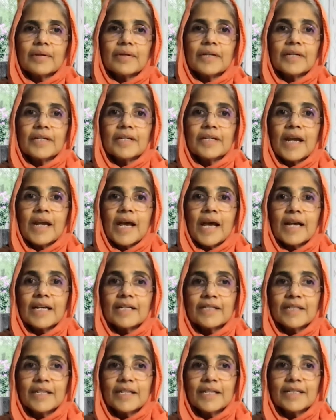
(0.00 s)
It
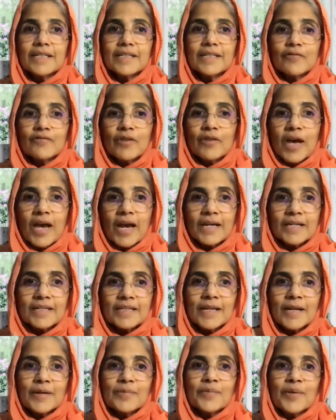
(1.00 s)
drags in the
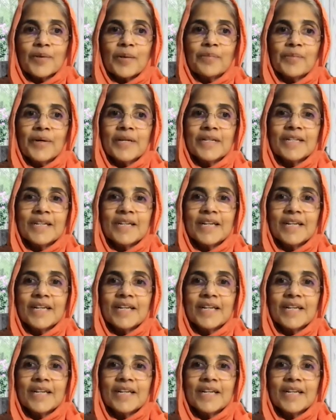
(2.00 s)
fact that Brahman